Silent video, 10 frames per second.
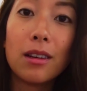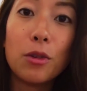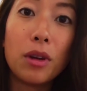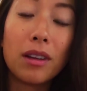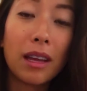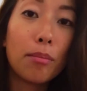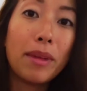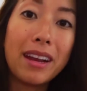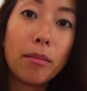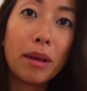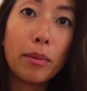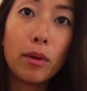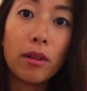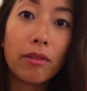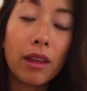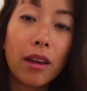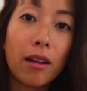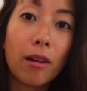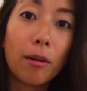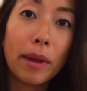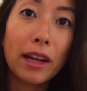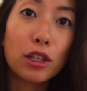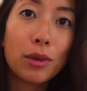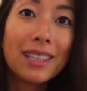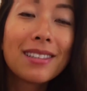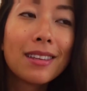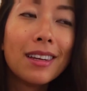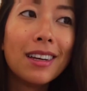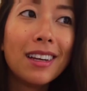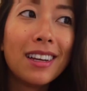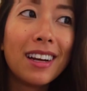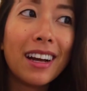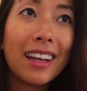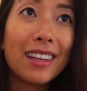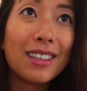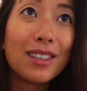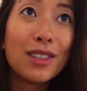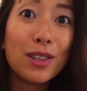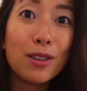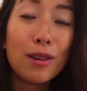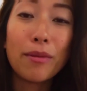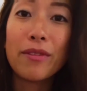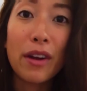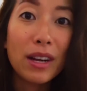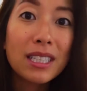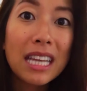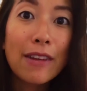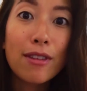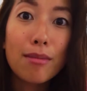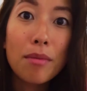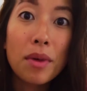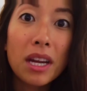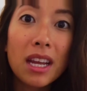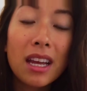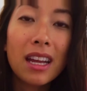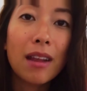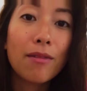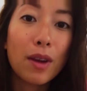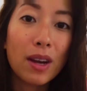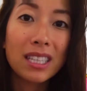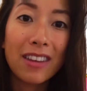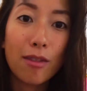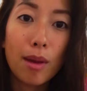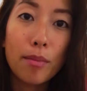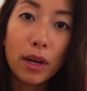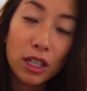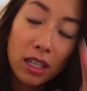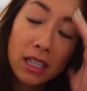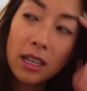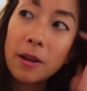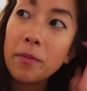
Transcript: who can like beat up people if they are bad to us. And two, I'm very safe with my money and I'm very safe with my budget.